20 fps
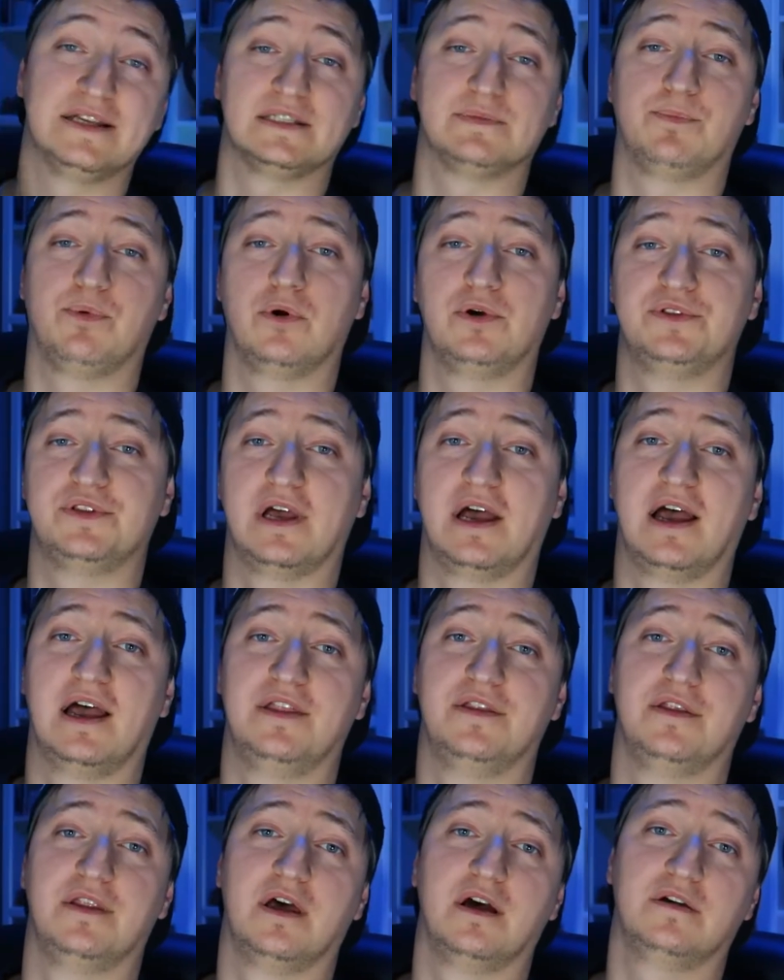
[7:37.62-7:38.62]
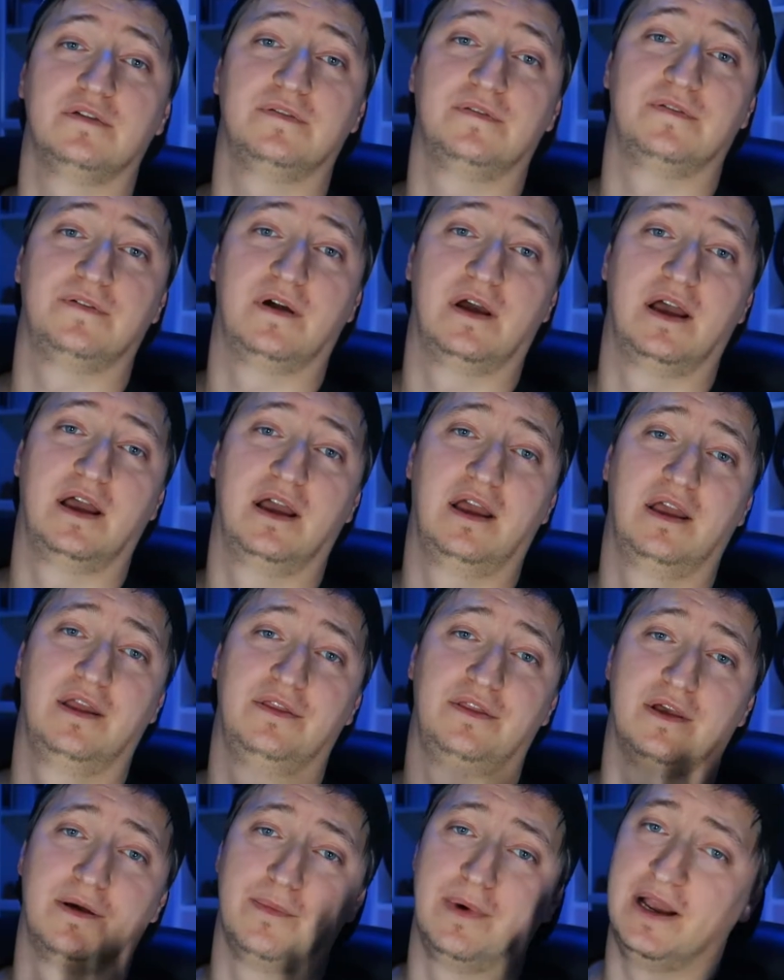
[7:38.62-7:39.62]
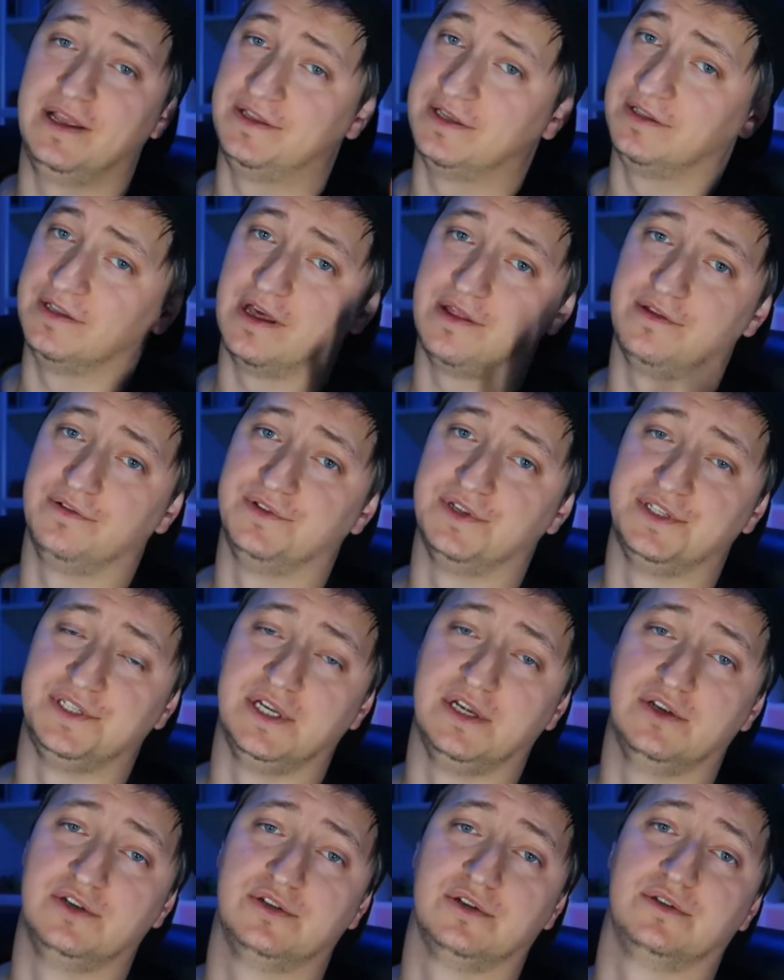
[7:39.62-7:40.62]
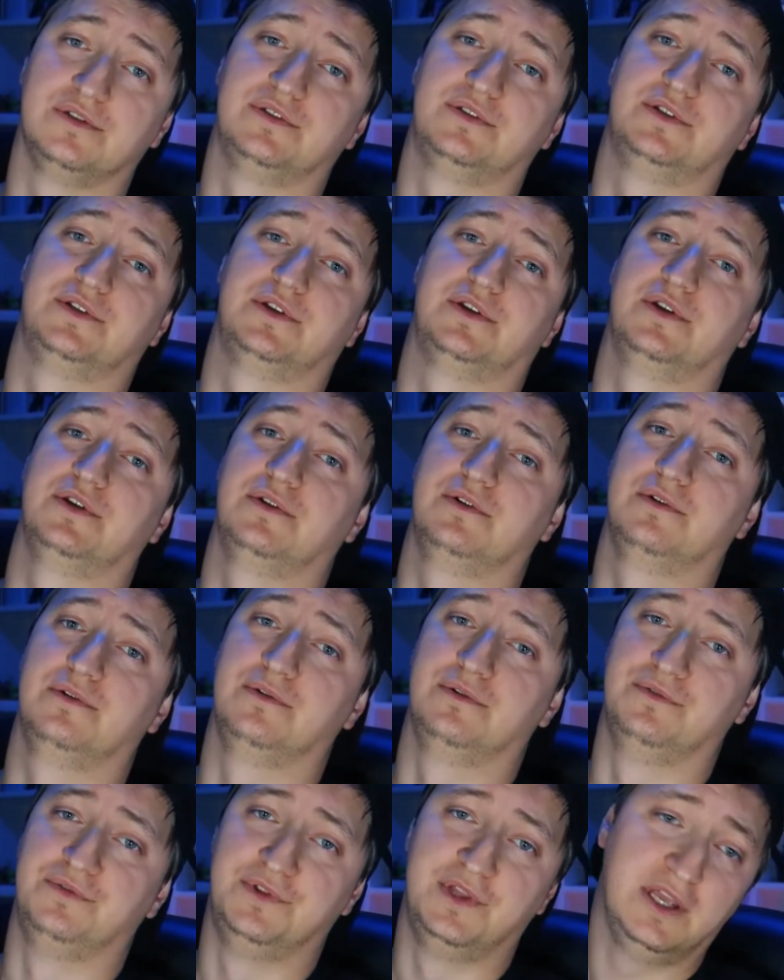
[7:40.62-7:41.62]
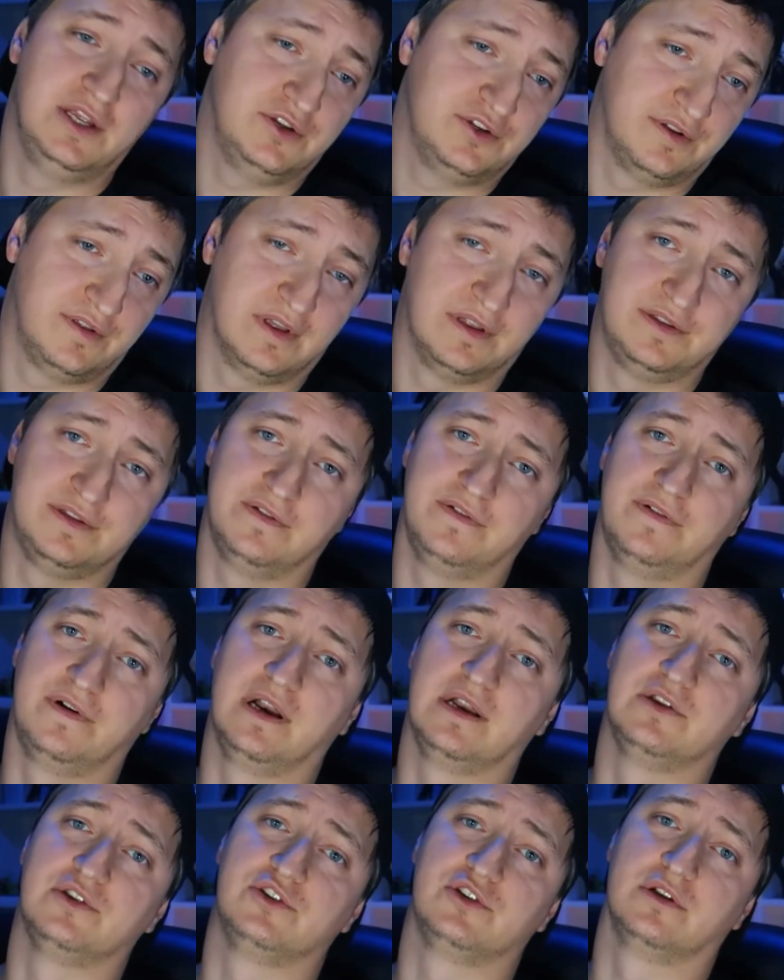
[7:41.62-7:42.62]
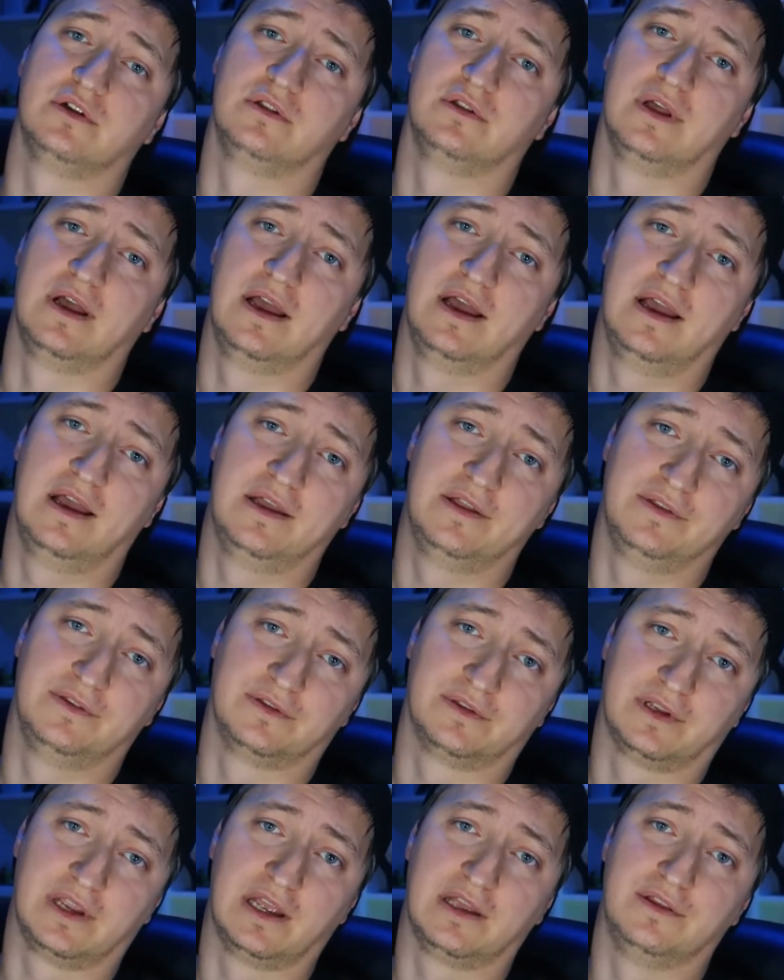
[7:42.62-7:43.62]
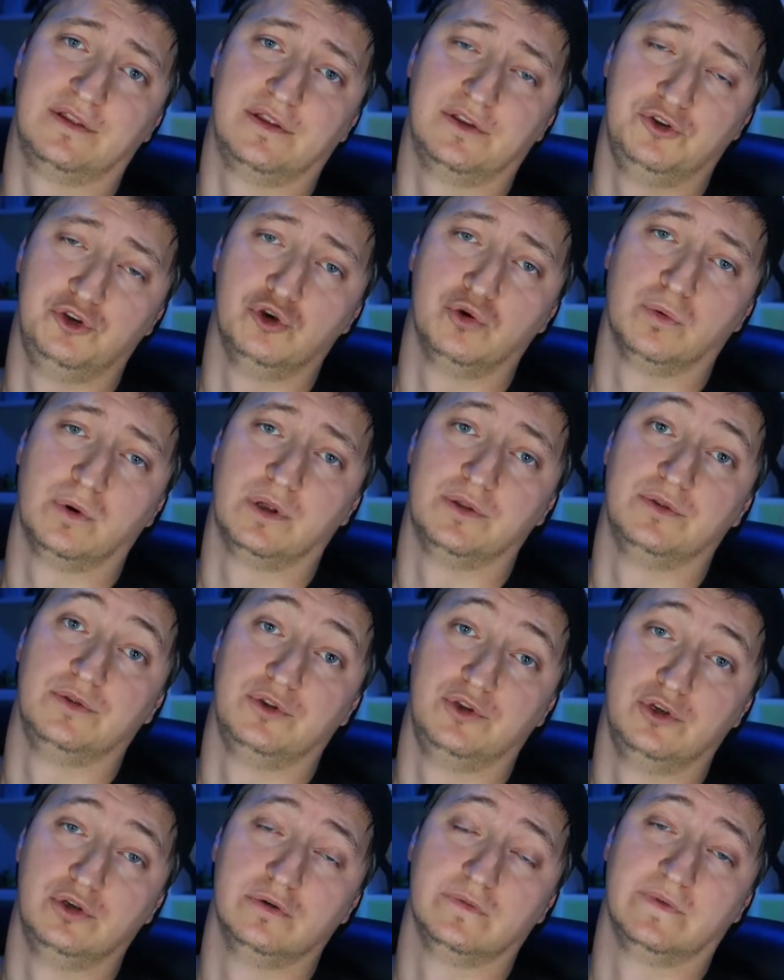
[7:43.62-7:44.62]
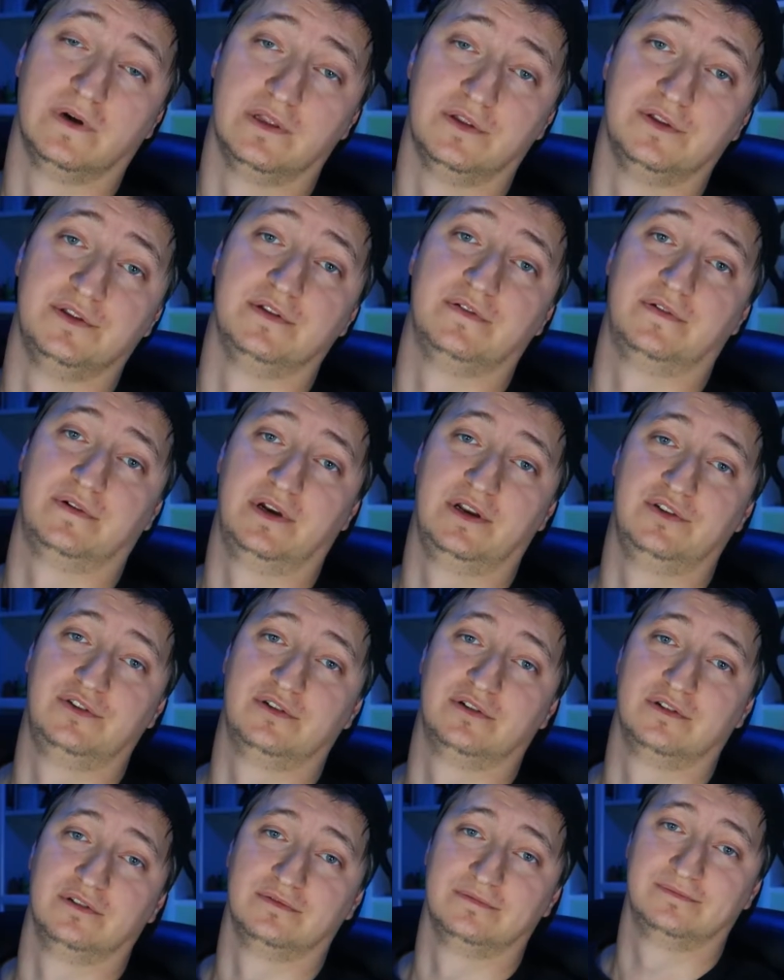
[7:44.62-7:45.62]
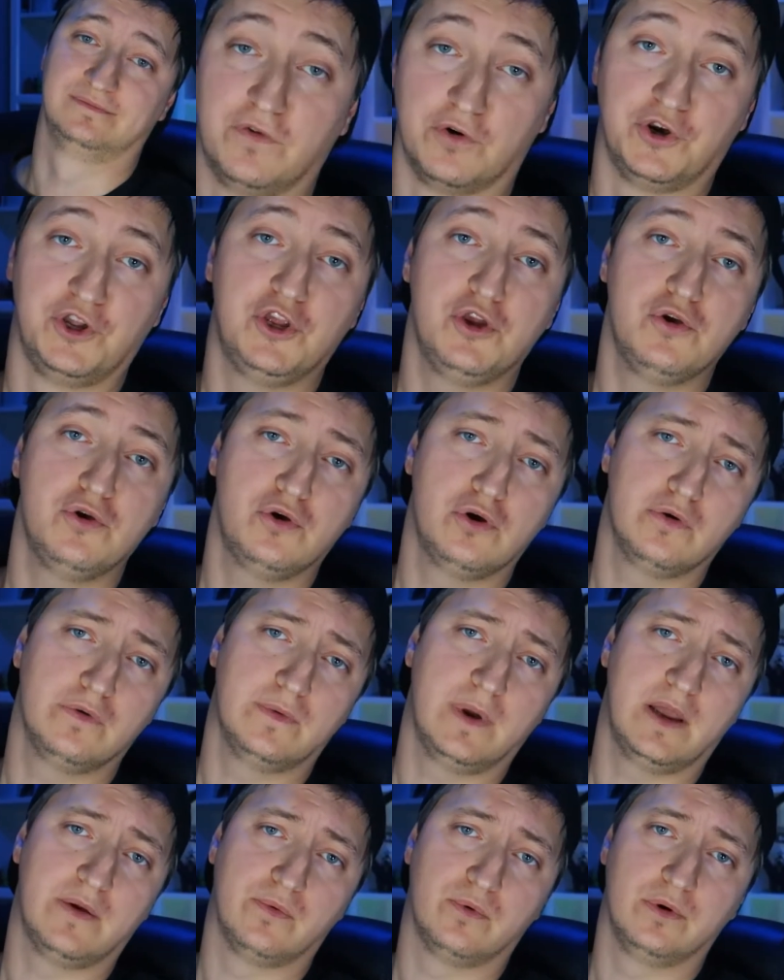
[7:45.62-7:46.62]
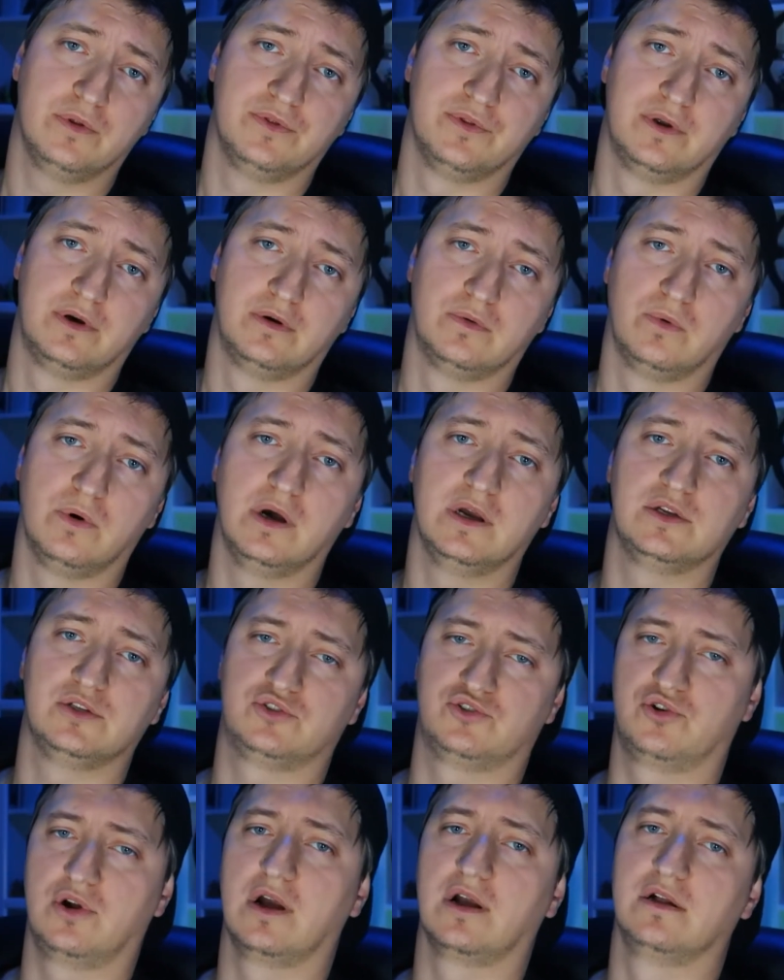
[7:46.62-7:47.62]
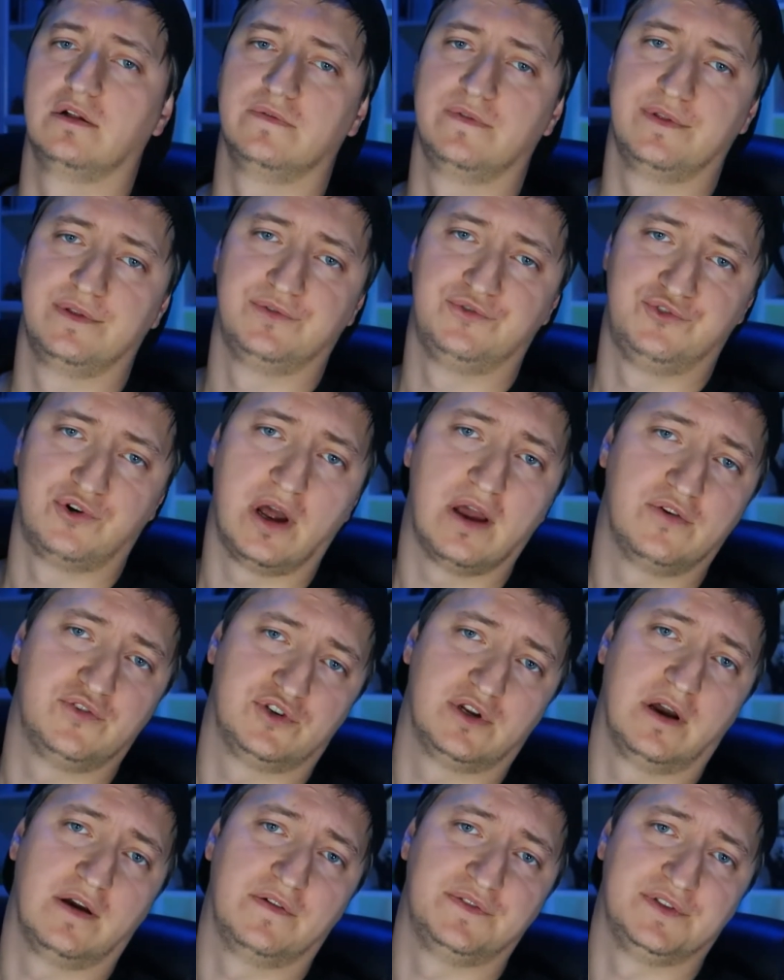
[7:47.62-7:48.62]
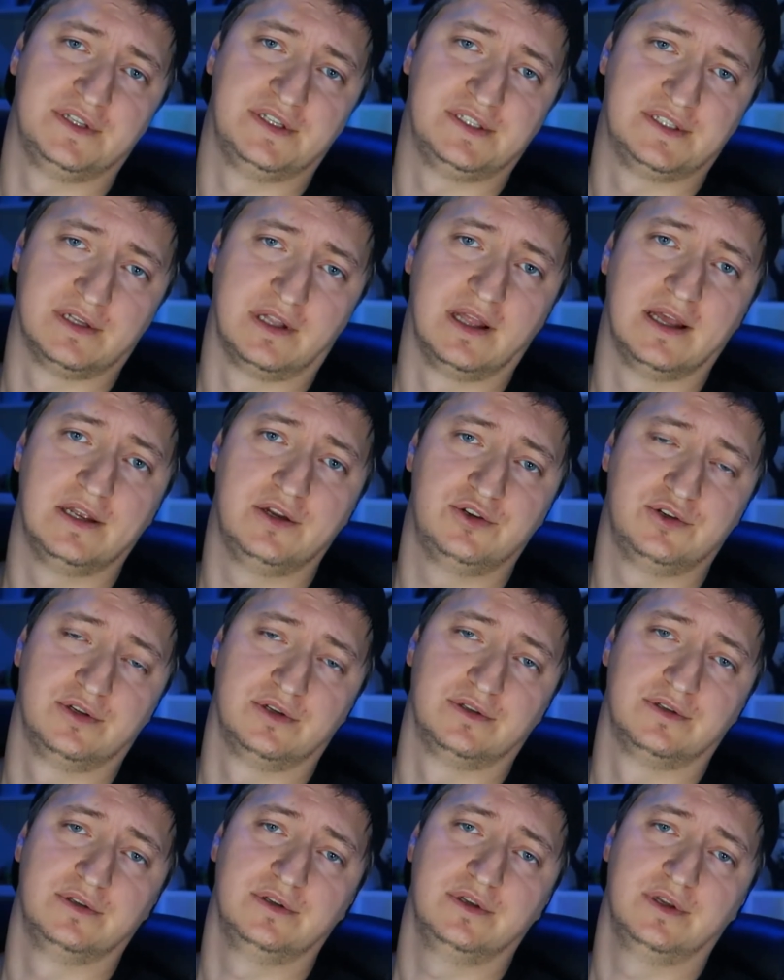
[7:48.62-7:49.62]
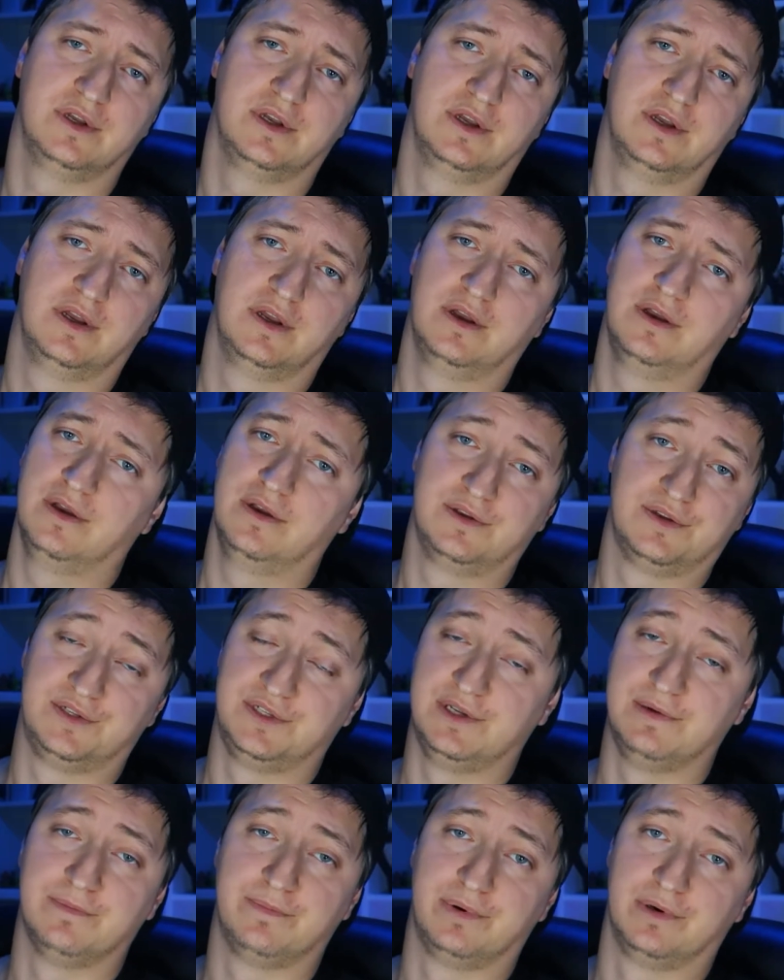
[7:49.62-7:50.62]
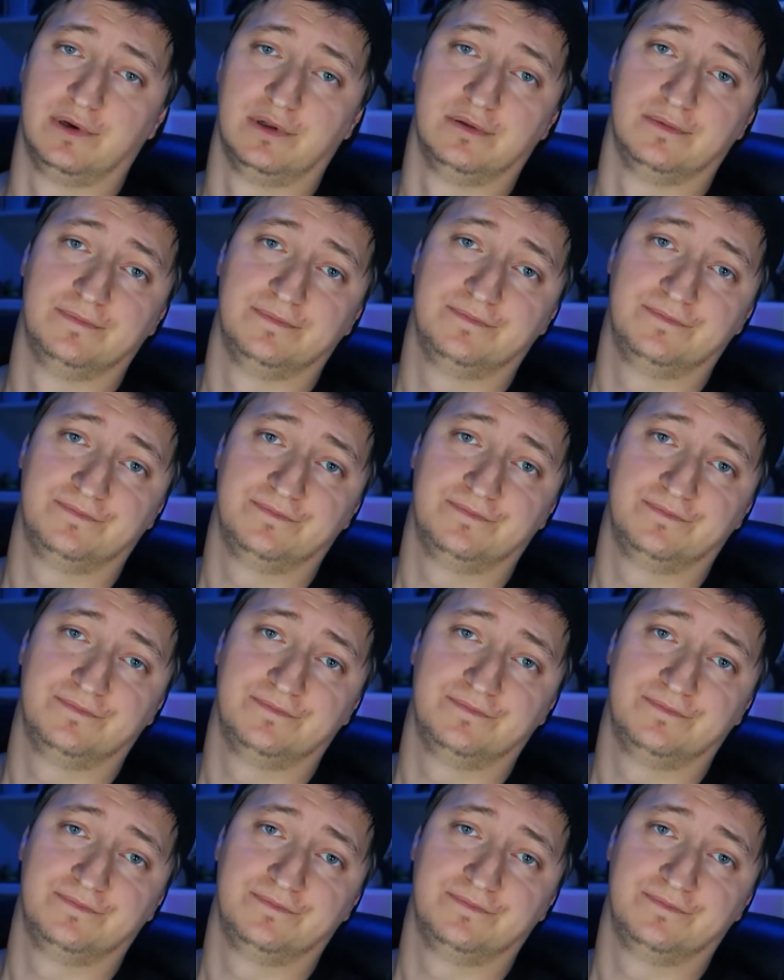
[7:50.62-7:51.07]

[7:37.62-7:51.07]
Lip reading: that point I had enough, and I made another decision to ditch the differential and get the new one, new welded differential. For you who may wonder why I struggle with the drive shaft installation, simple.